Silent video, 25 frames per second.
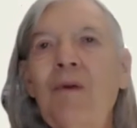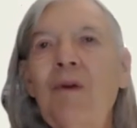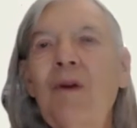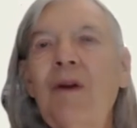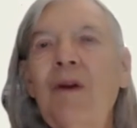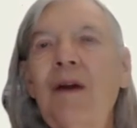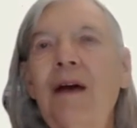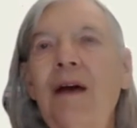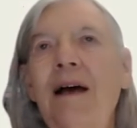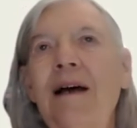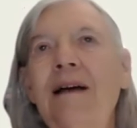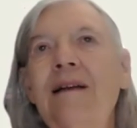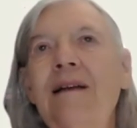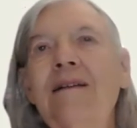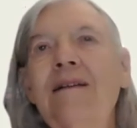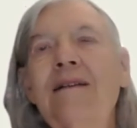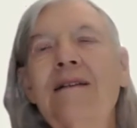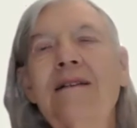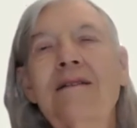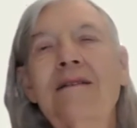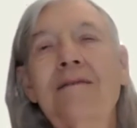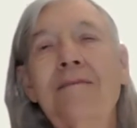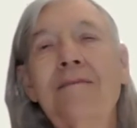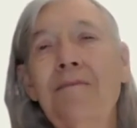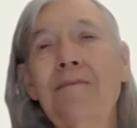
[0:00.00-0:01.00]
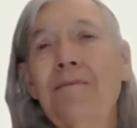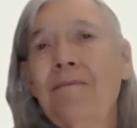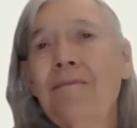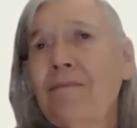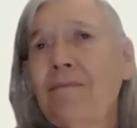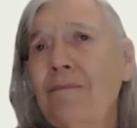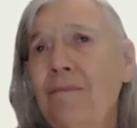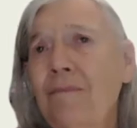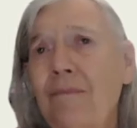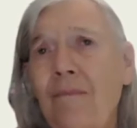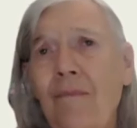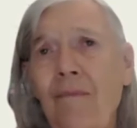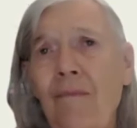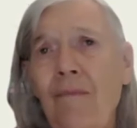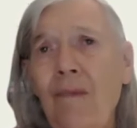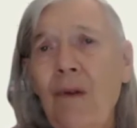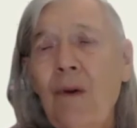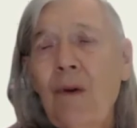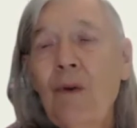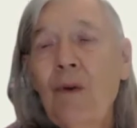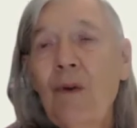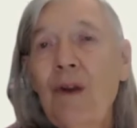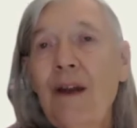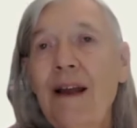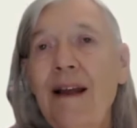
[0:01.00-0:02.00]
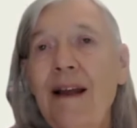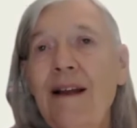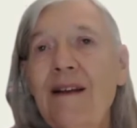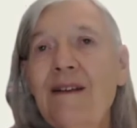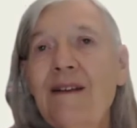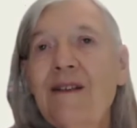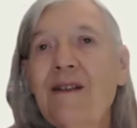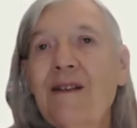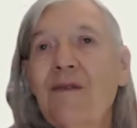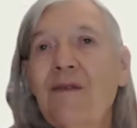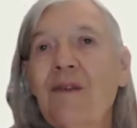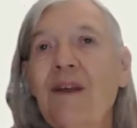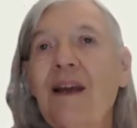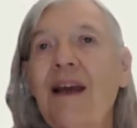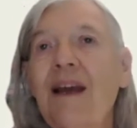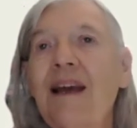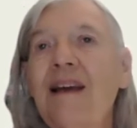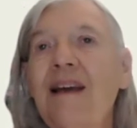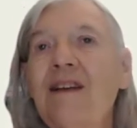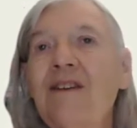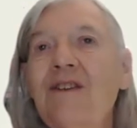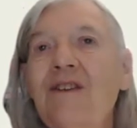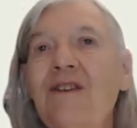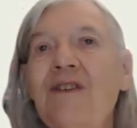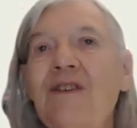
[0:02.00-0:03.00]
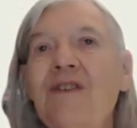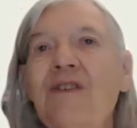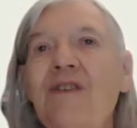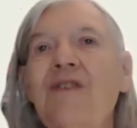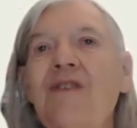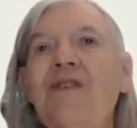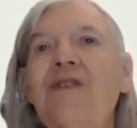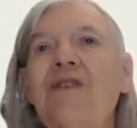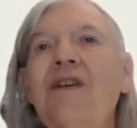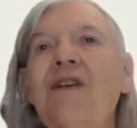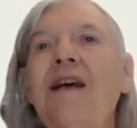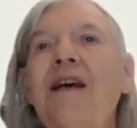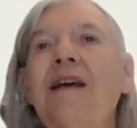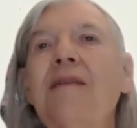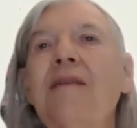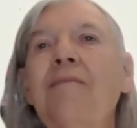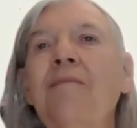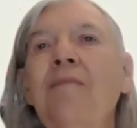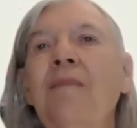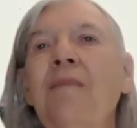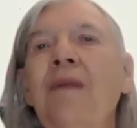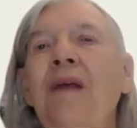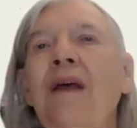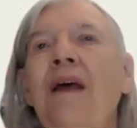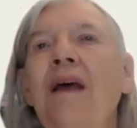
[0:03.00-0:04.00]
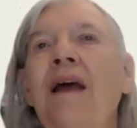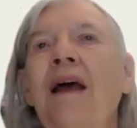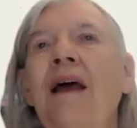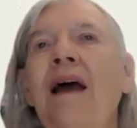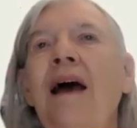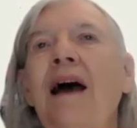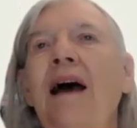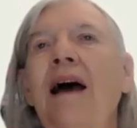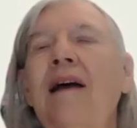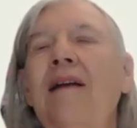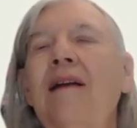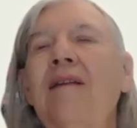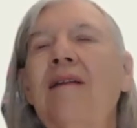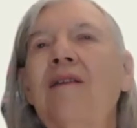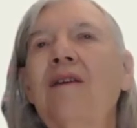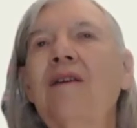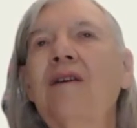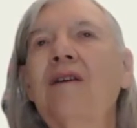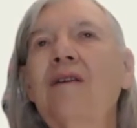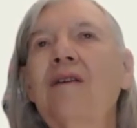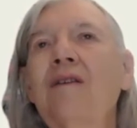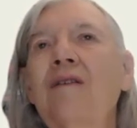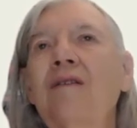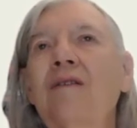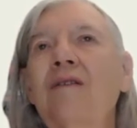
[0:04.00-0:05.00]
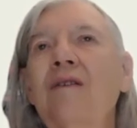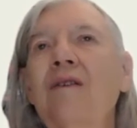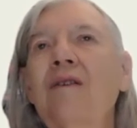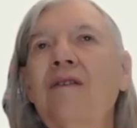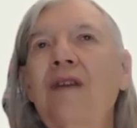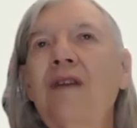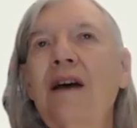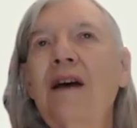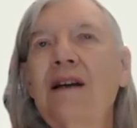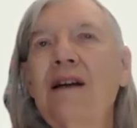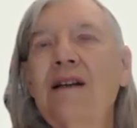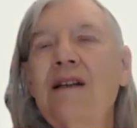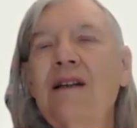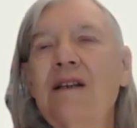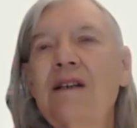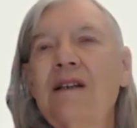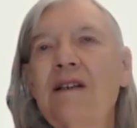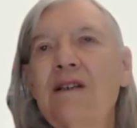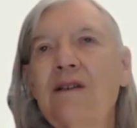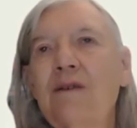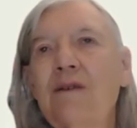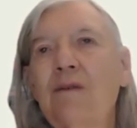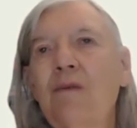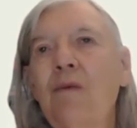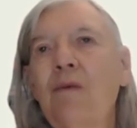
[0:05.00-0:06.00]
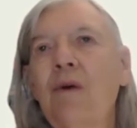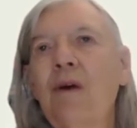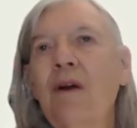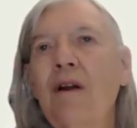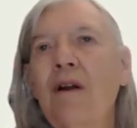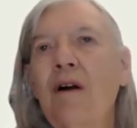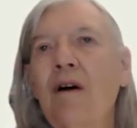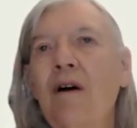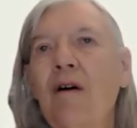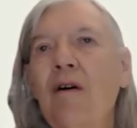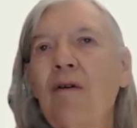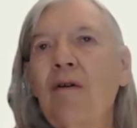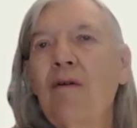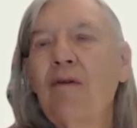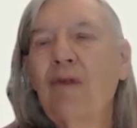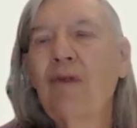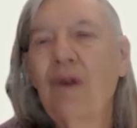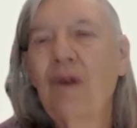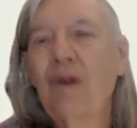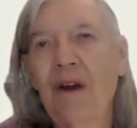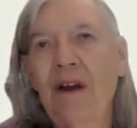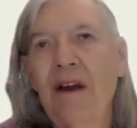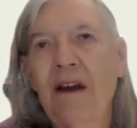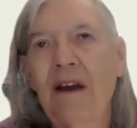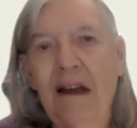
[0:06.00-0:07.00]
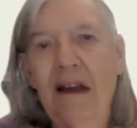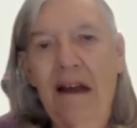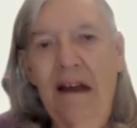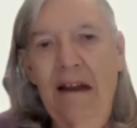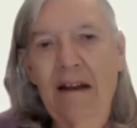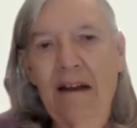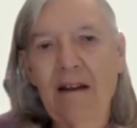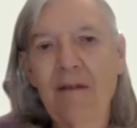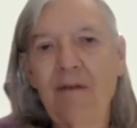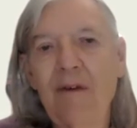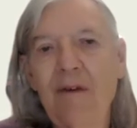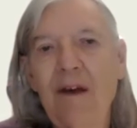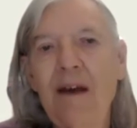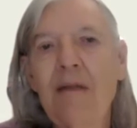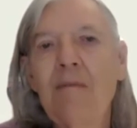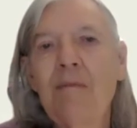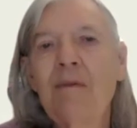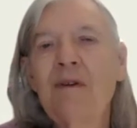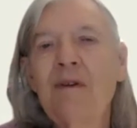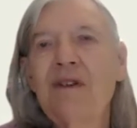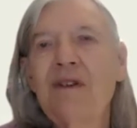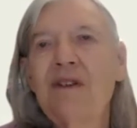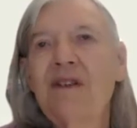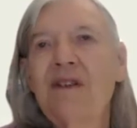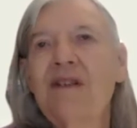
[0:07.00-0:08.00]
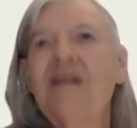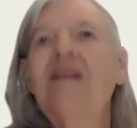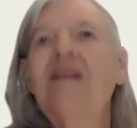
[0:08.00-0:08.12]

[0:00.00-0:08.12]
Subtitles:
and all the lengths of the edges are the same. And that is one of the famous